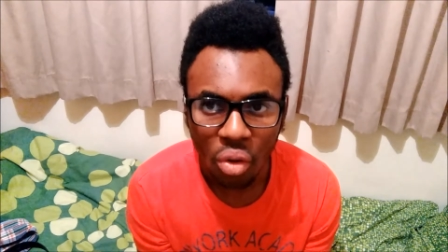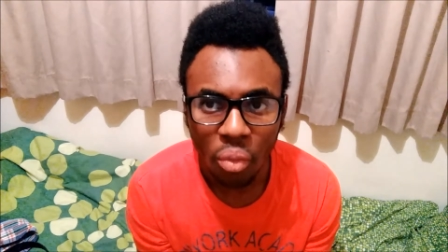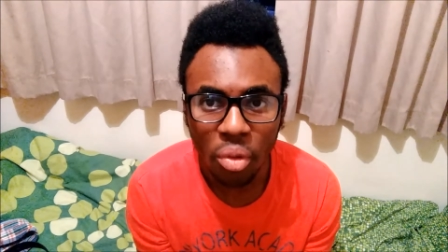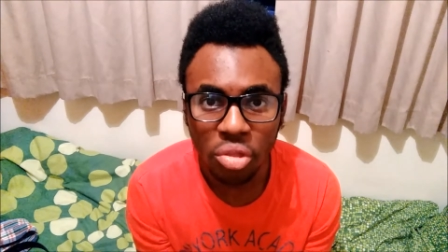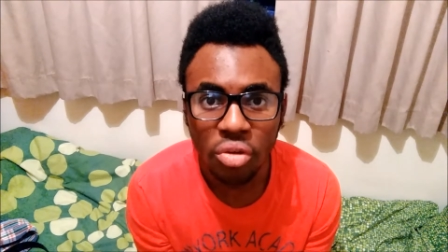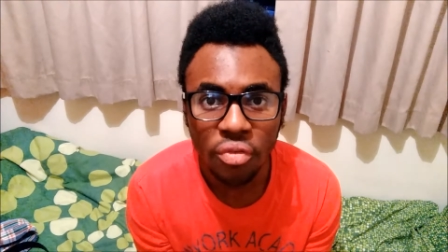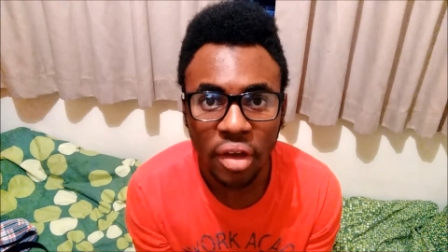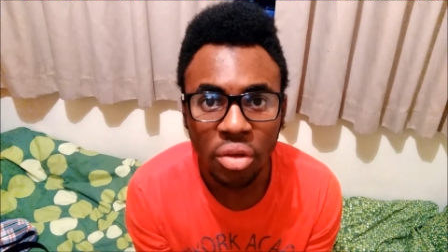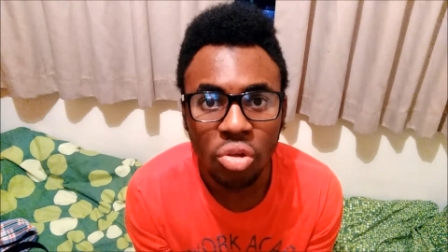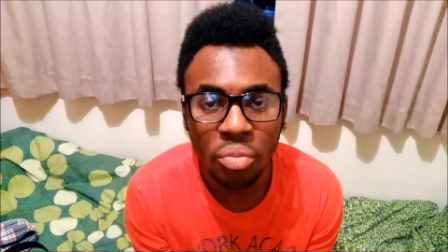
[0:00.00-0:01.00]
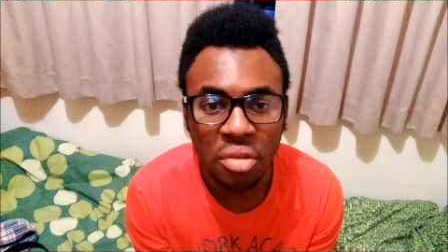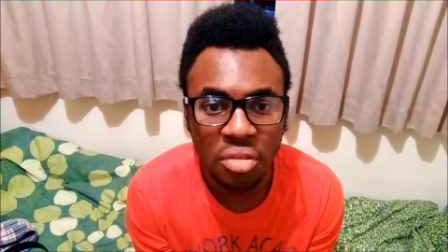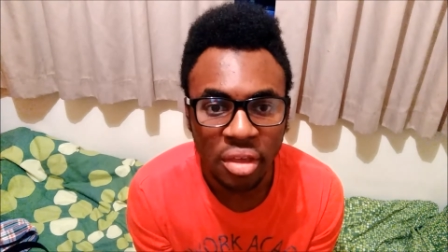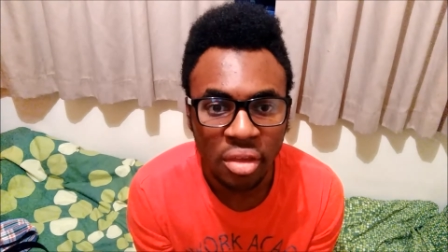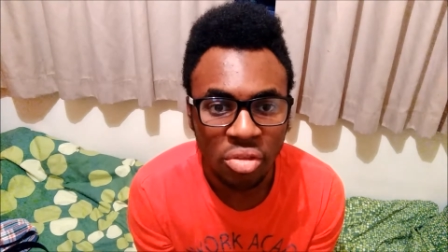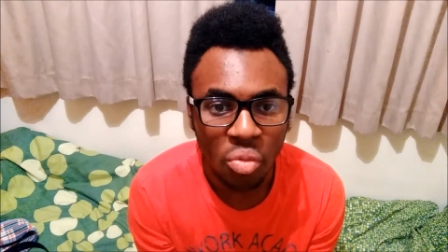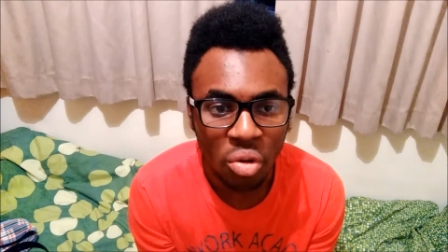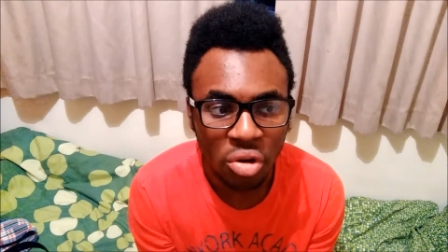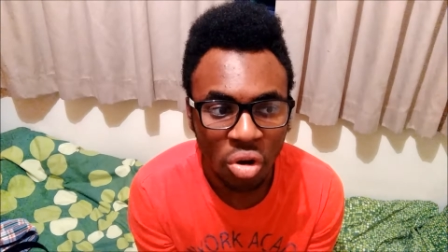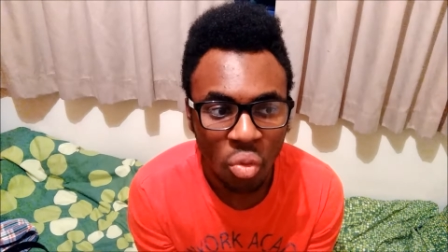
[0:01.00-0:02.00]
Once you've found your mistakes, you
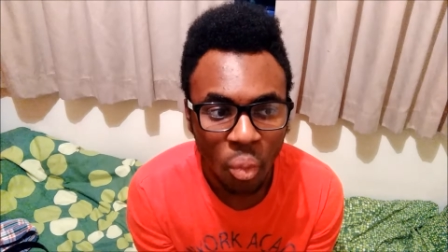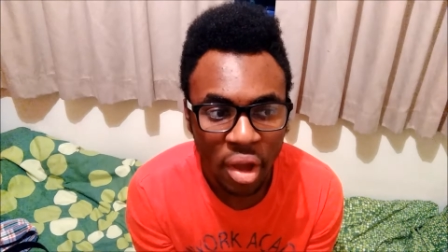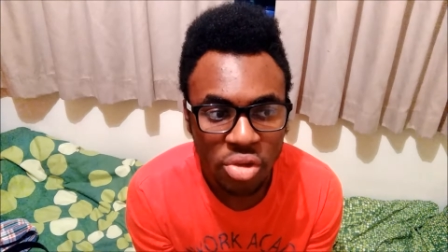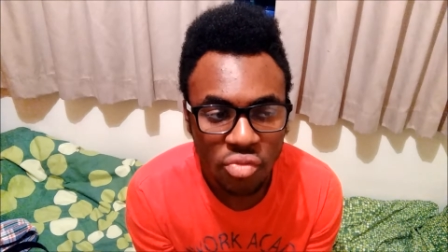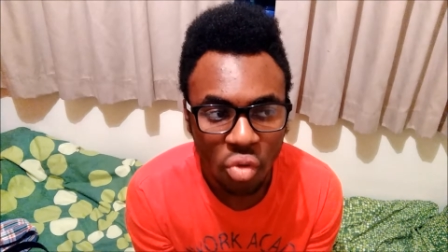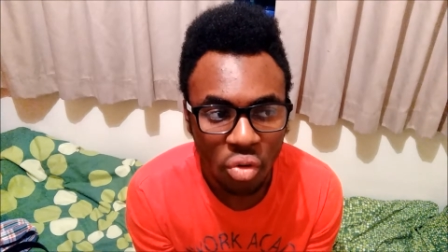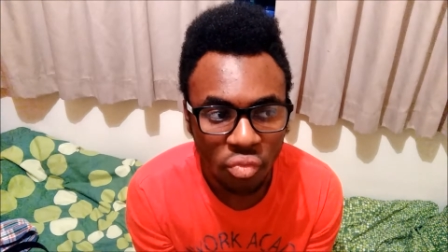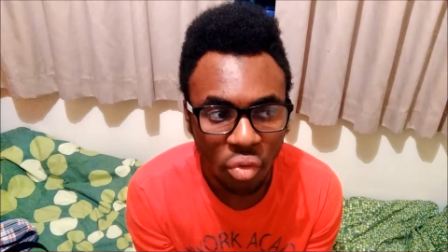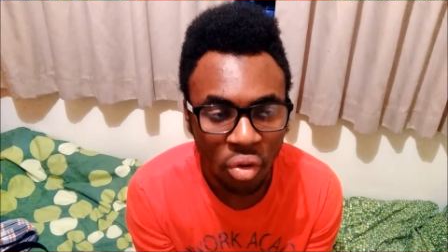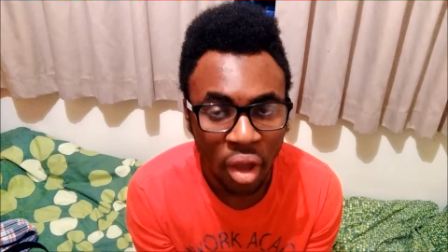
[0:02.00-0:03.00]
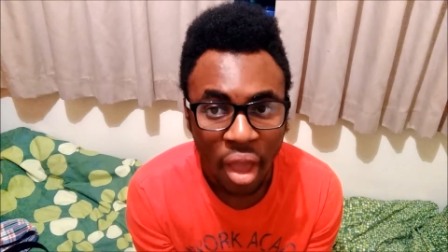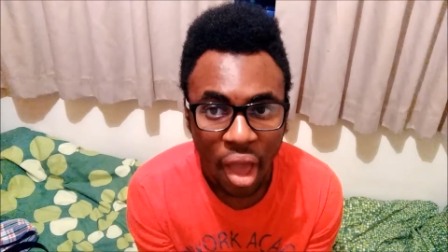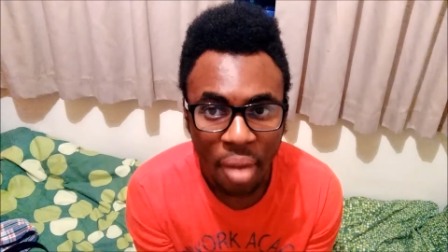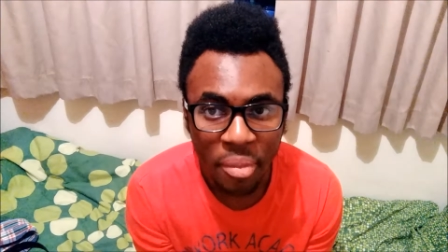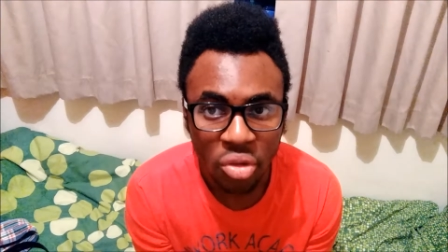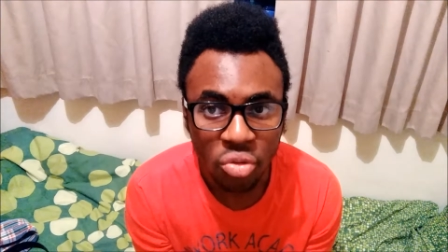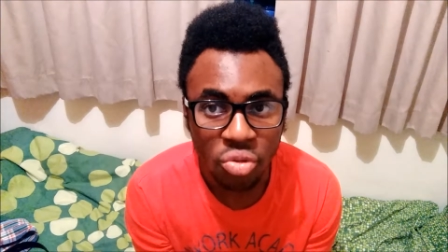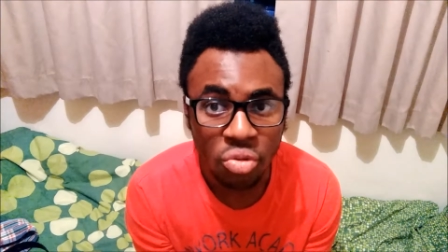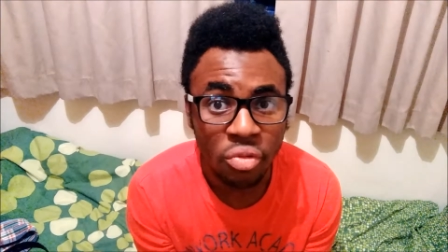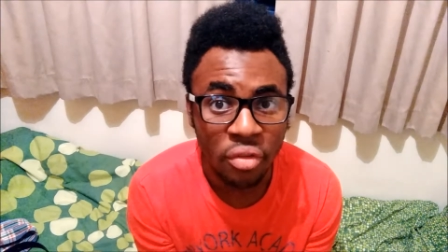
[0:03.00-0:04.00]
want to know where you've gone wrong and make sure
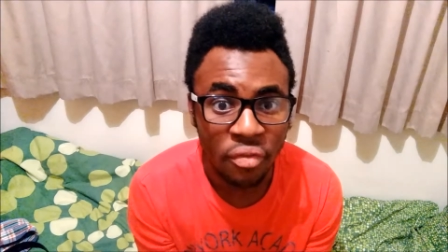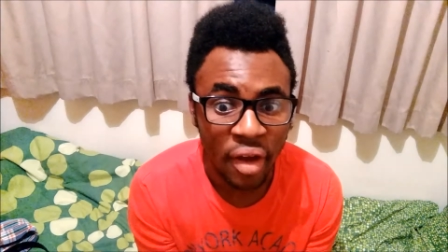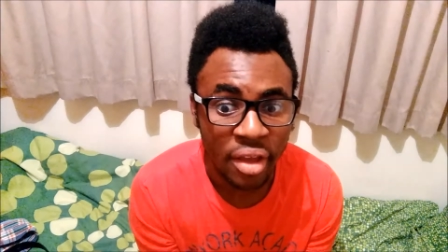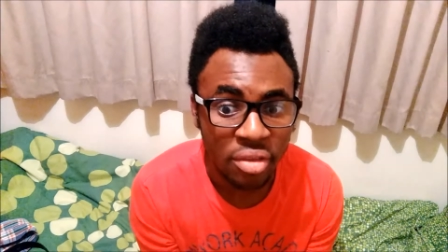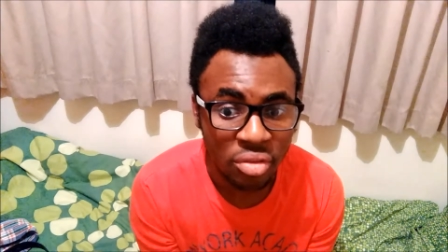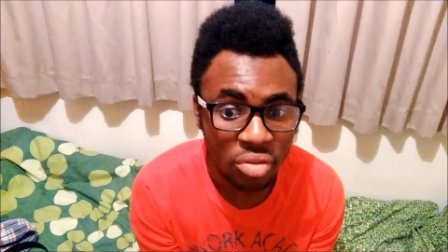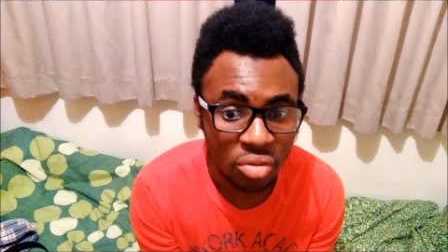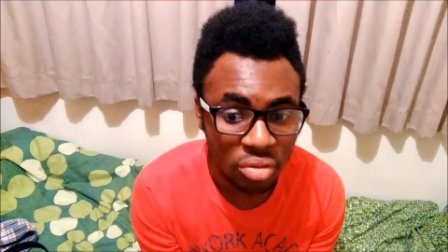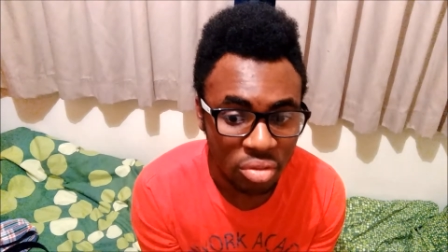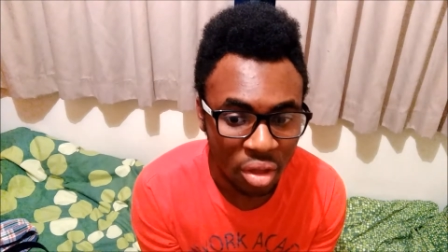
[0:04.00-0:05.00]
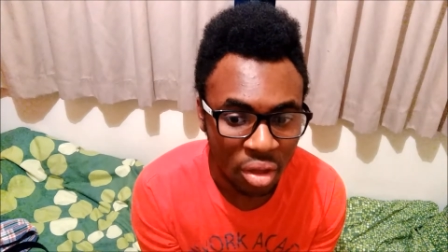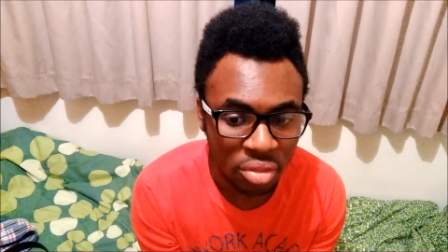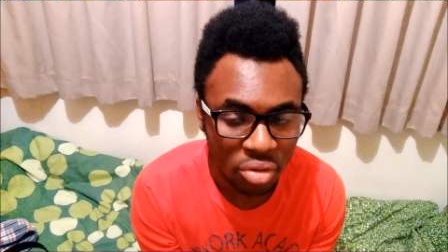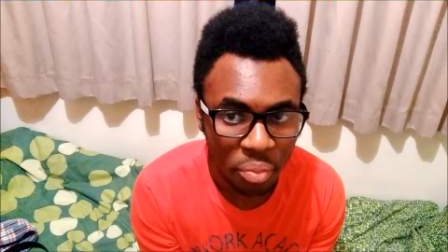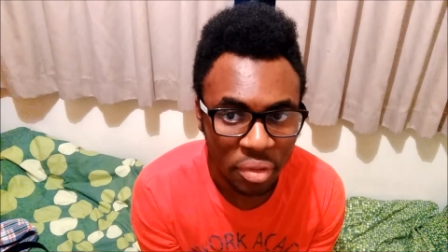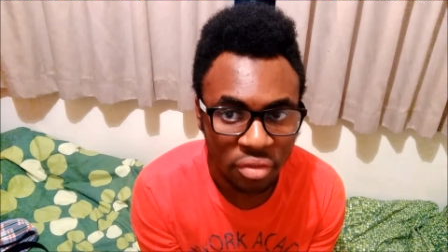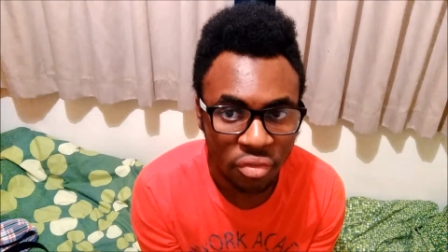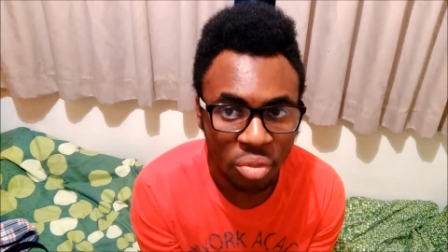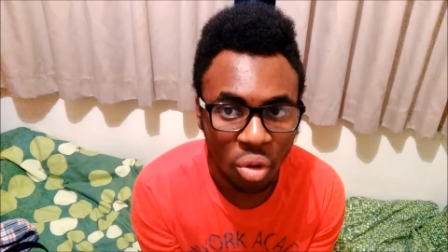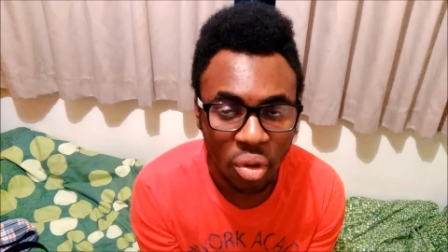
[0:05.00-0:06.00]
you revise the, t the topics
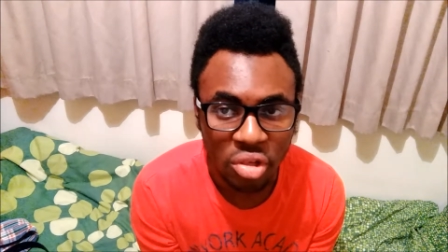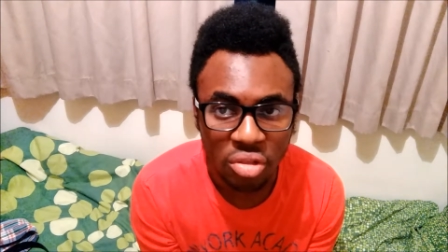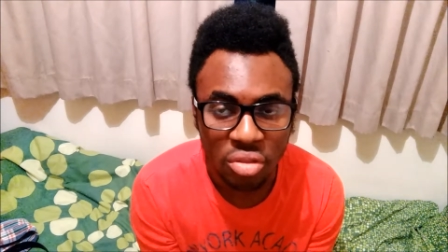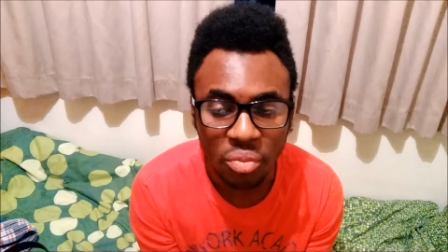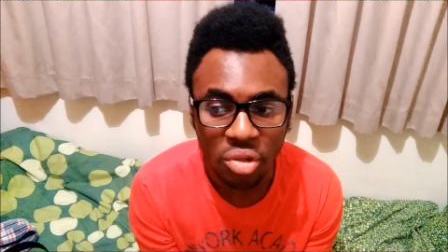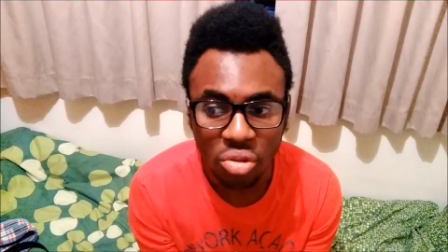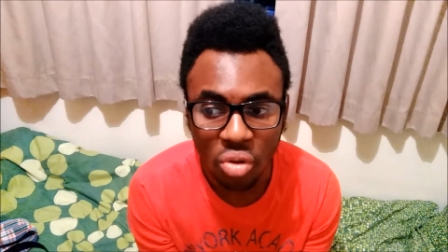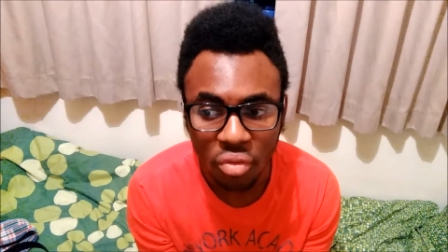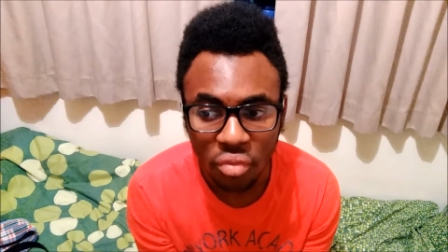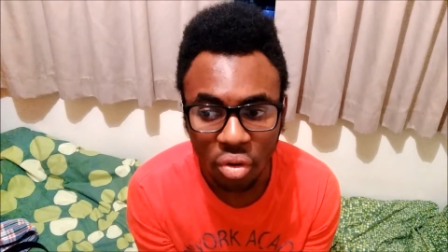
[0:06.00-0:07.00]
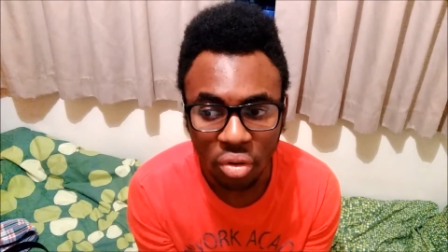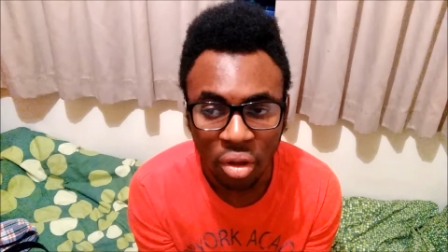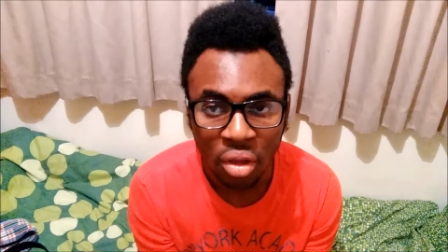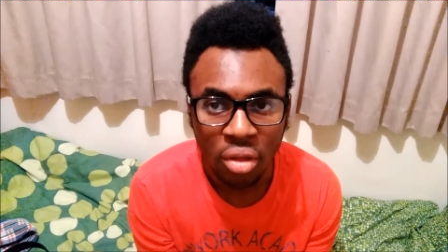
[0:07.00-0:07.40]
from the questions in which you got wrong.